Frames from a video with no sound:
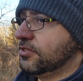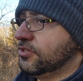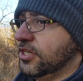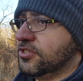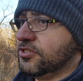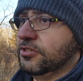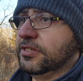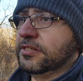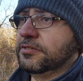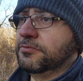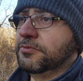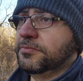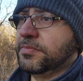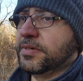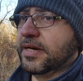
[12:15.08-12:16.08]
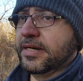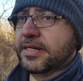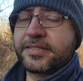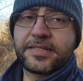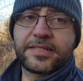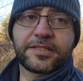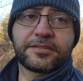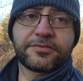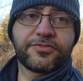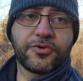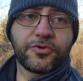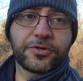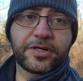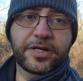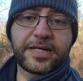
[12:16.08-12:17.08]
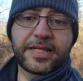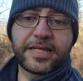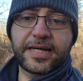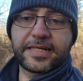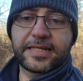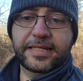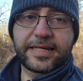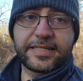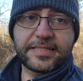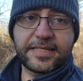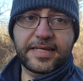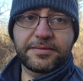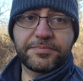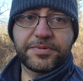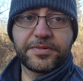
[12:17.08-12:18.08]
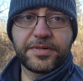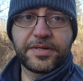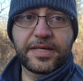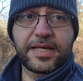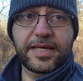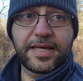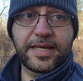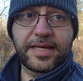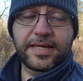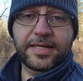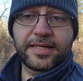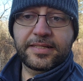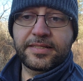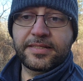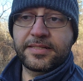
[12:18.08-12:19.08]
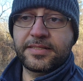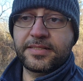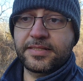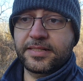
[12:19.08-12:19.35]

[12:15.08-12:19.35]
Jsolar would be ideal for any kind of landscape and